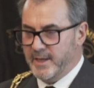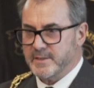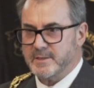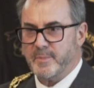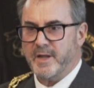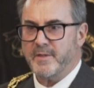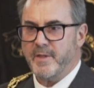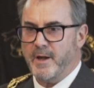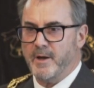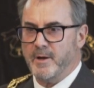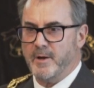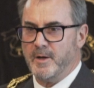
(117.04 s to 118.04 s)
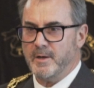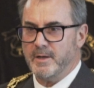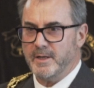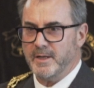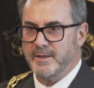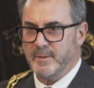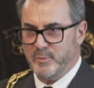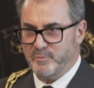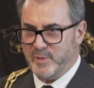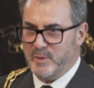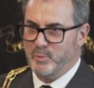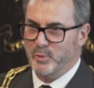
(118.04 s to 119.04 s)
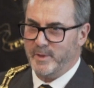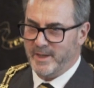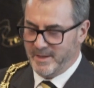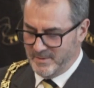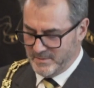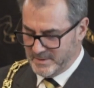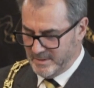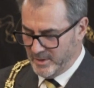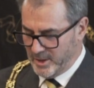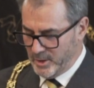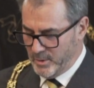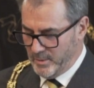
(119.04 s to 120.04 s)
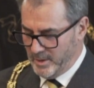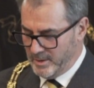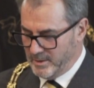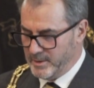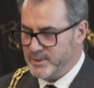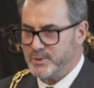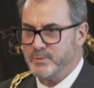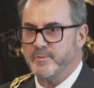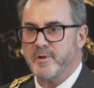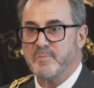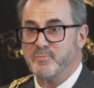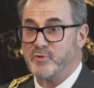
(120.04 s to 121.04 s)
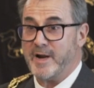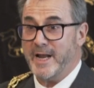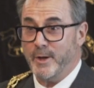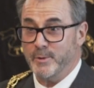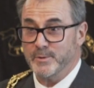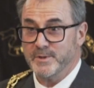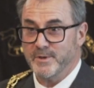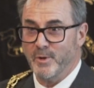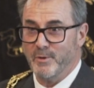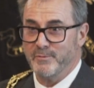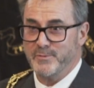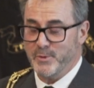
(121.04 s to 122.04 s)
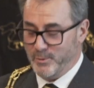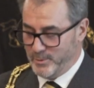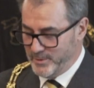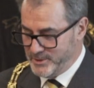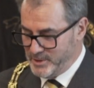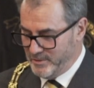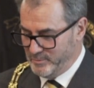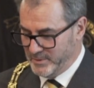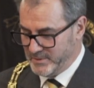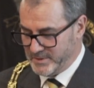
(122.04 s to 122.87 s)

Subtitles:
Tabea, there are a number of people here this evening who are extraordinarily proud of your achievements